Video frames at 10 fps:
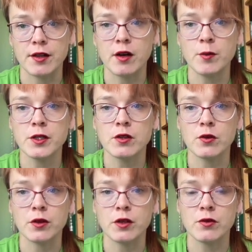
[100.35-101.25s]
erupting
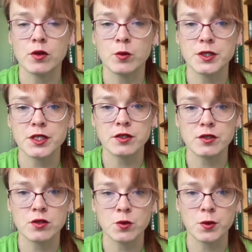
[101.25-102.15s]
on Europa's
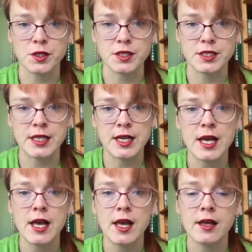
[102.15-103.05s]
surface.
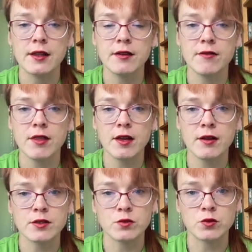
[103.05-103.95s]
And if there
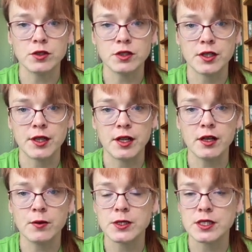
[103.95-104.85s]
is water in a
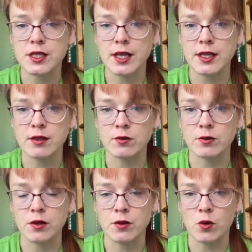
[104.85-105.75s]
liquid state
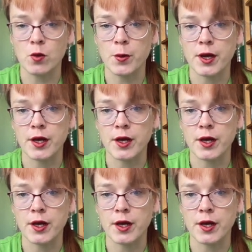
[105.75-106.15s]
on Europa,